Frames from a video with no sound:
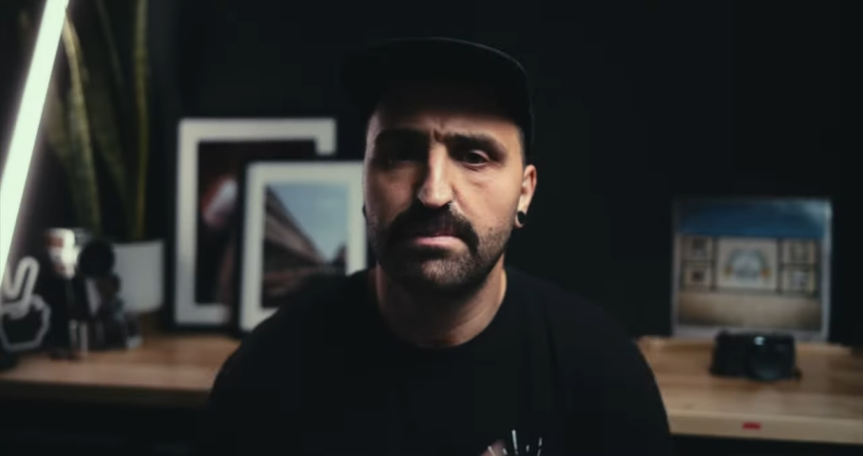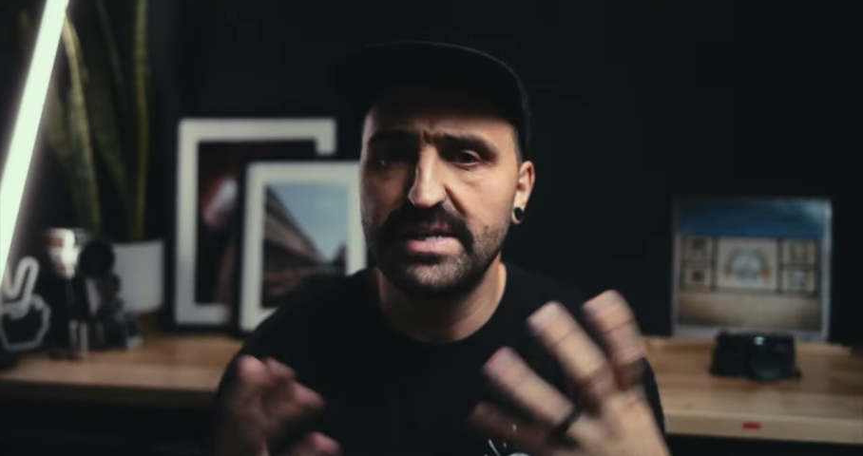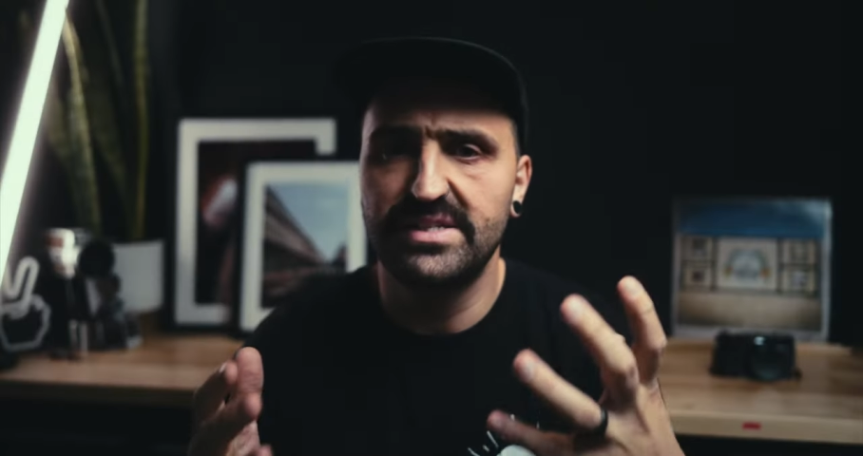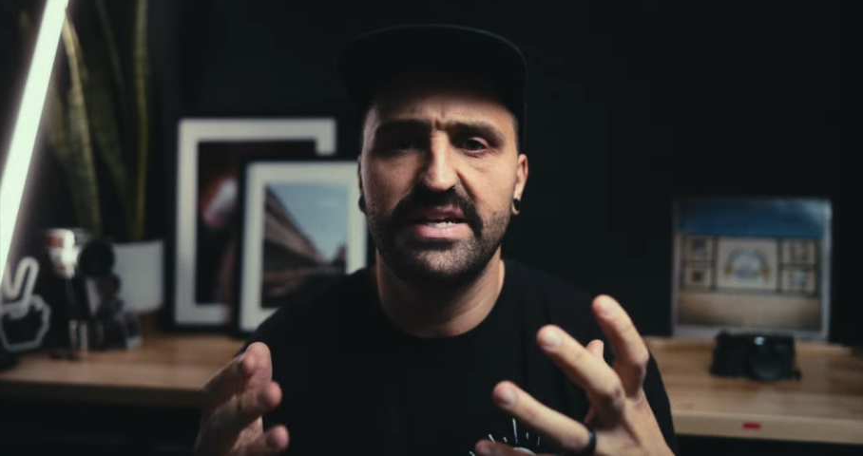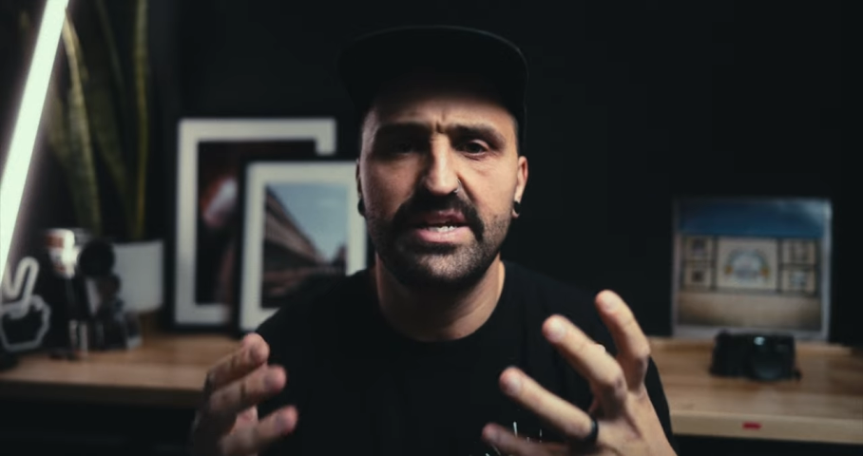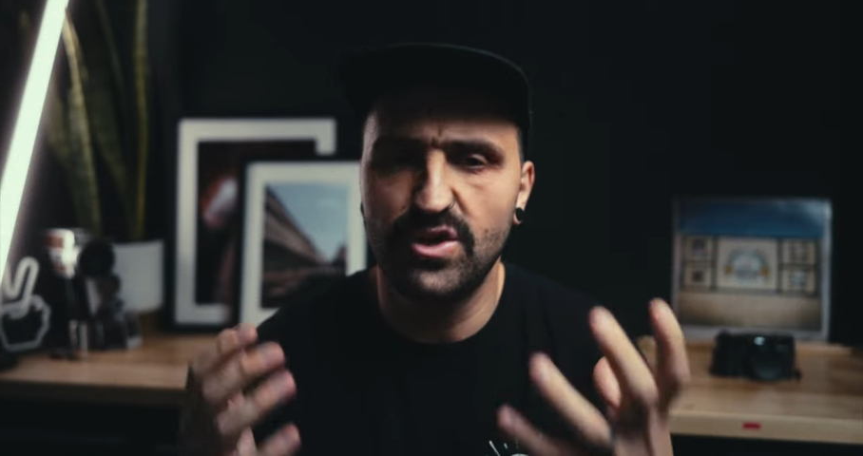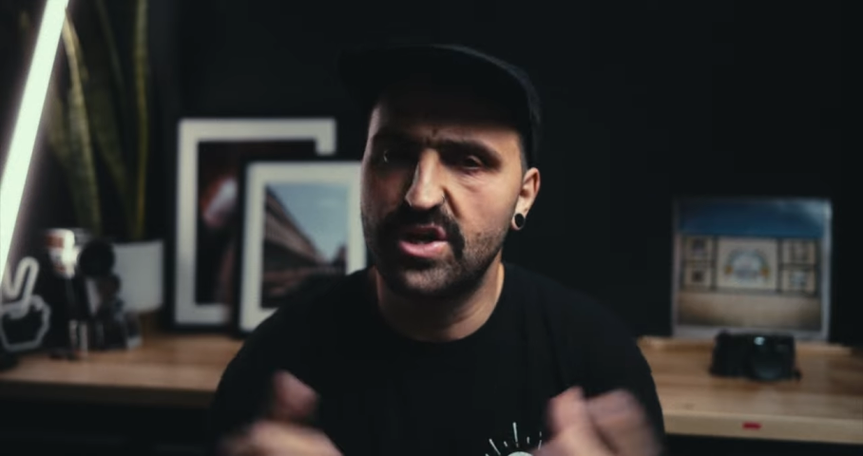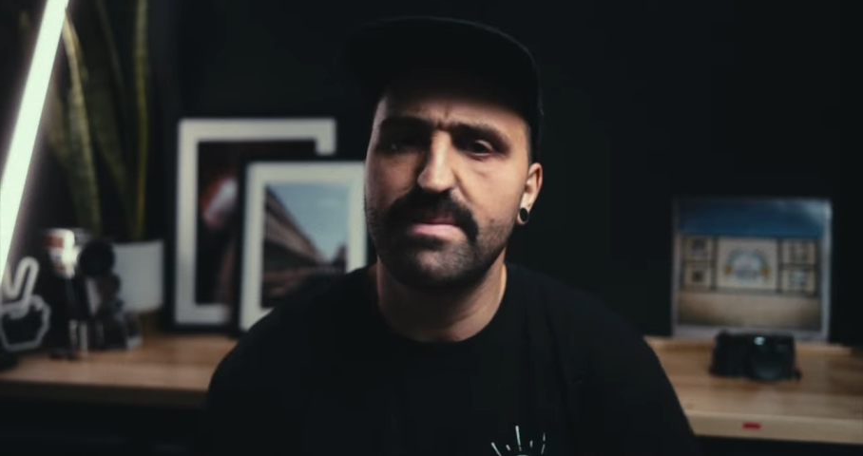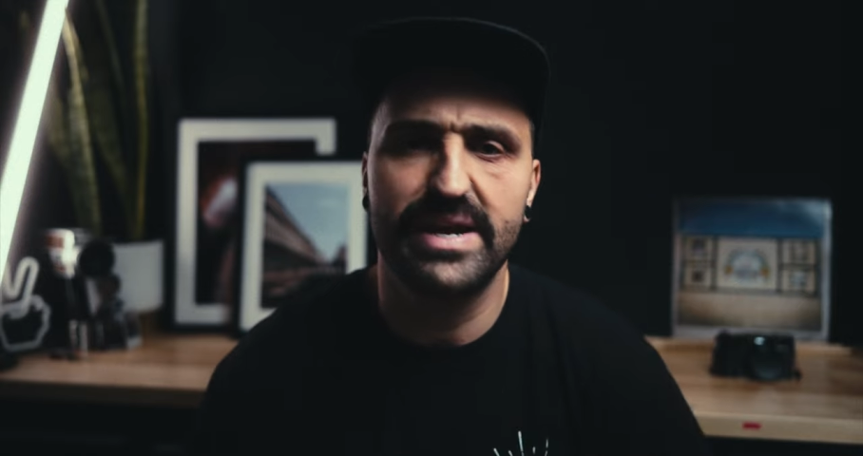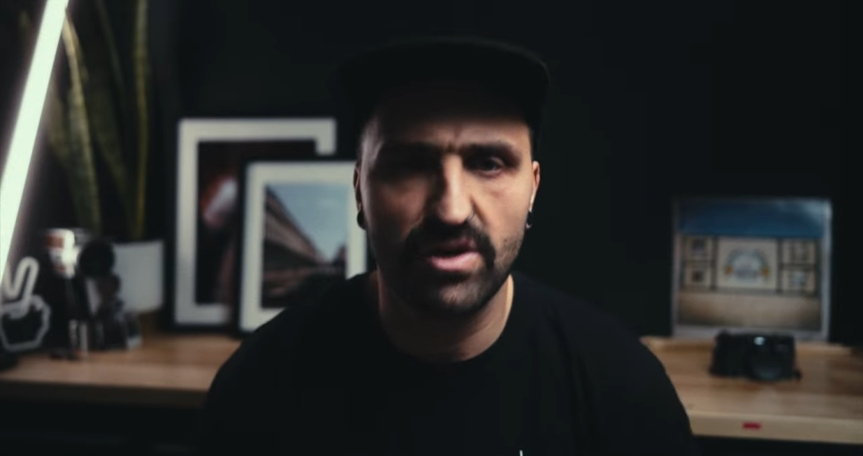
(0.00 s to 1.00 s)
Basically, you
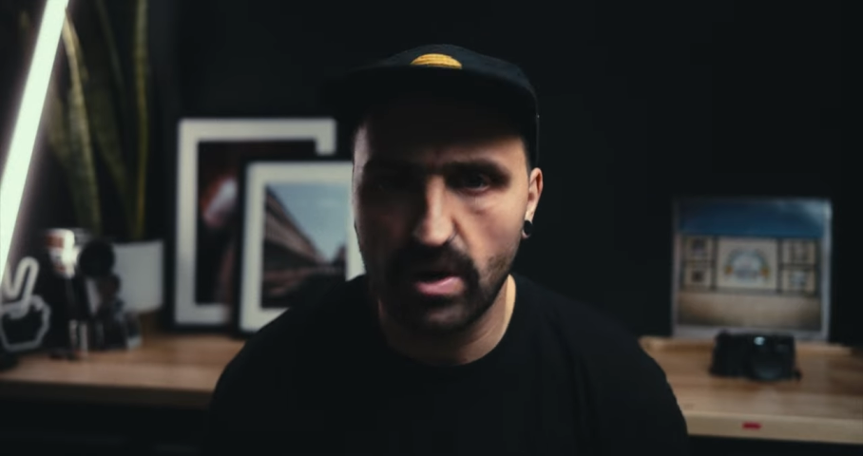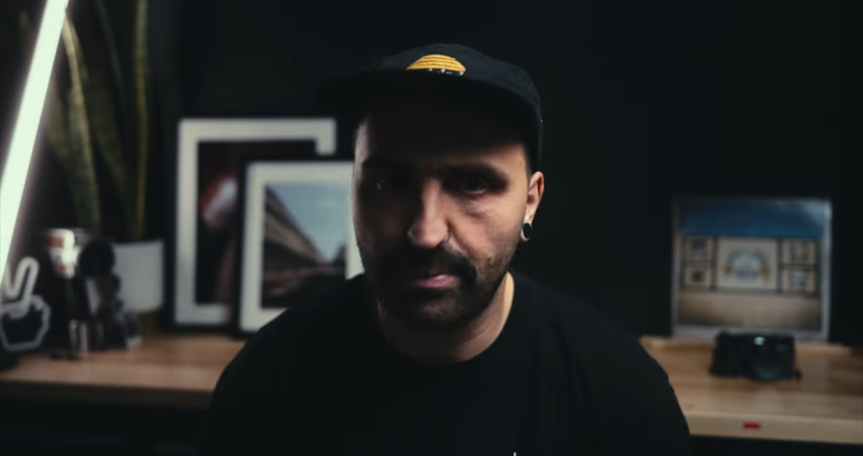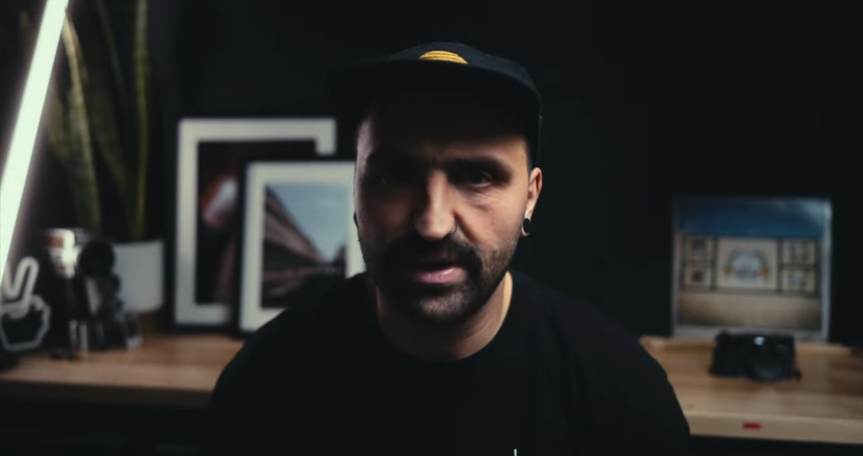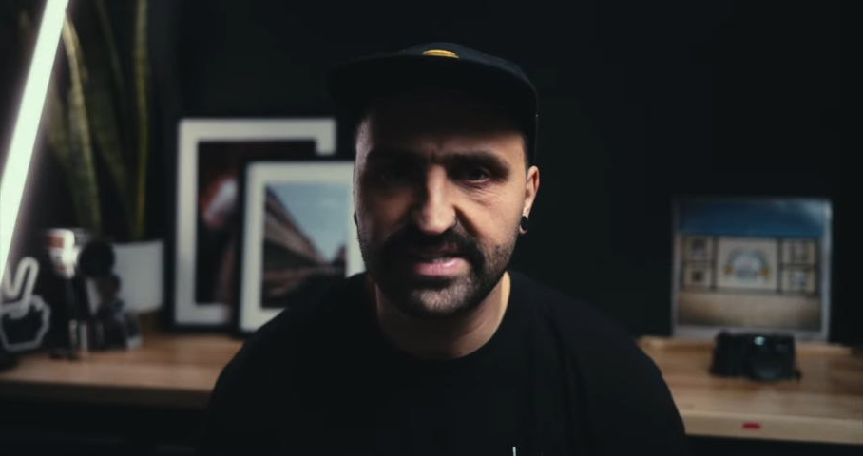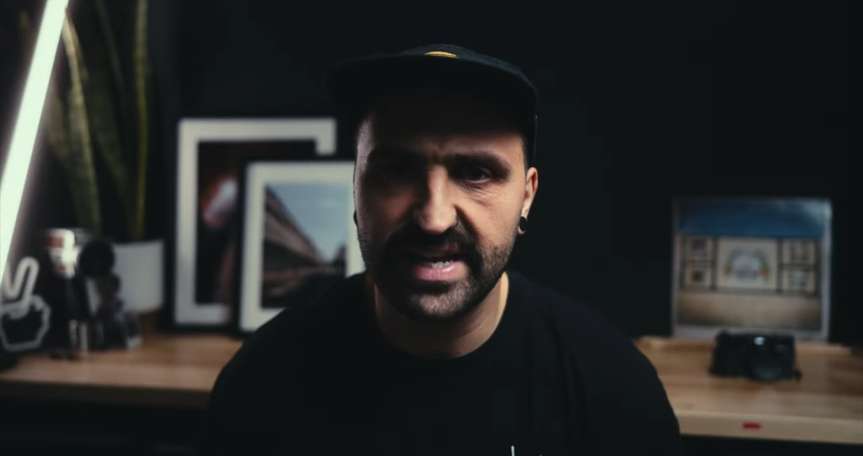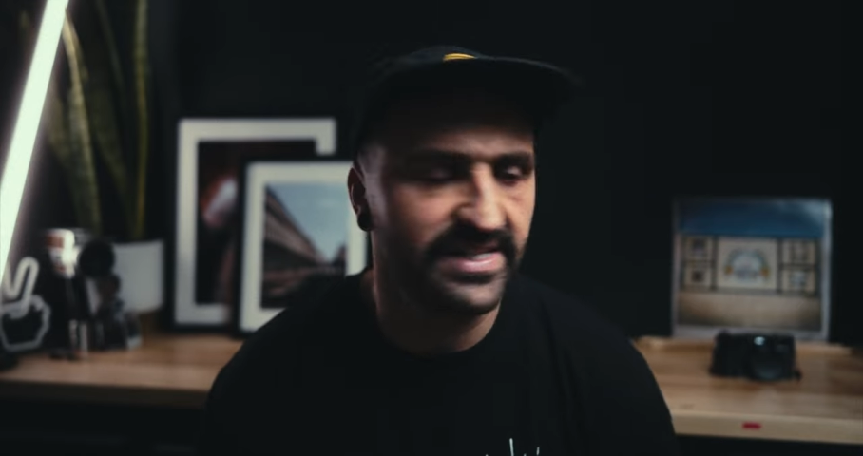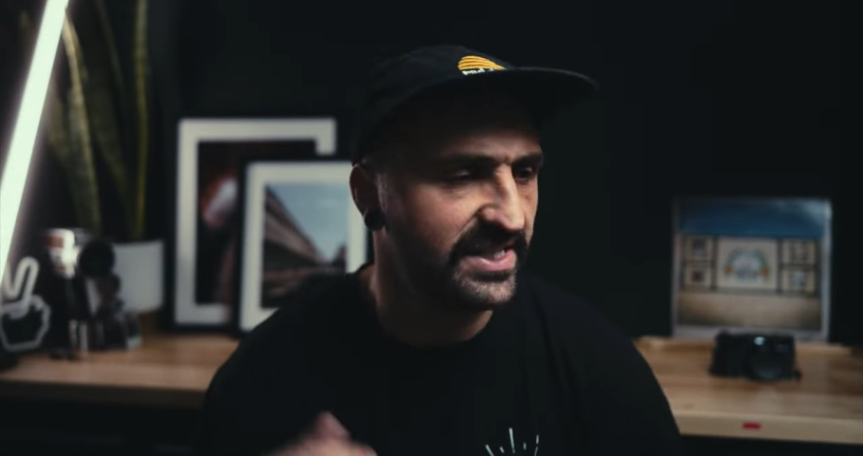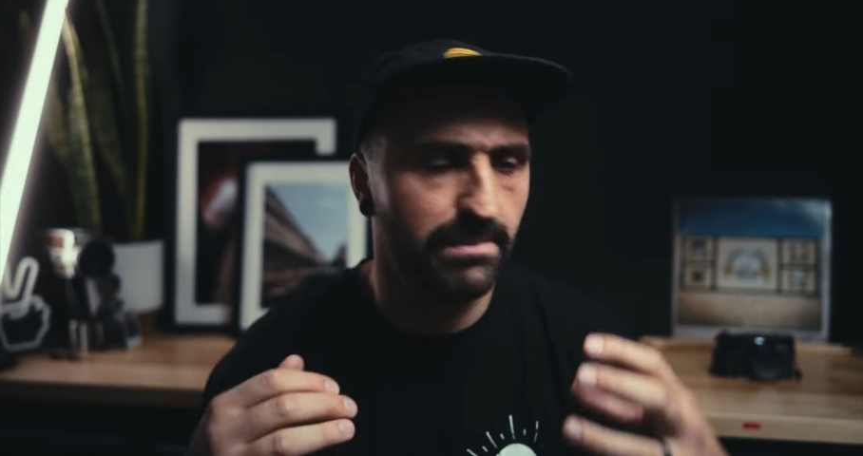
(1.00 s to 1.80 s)
can make your own presets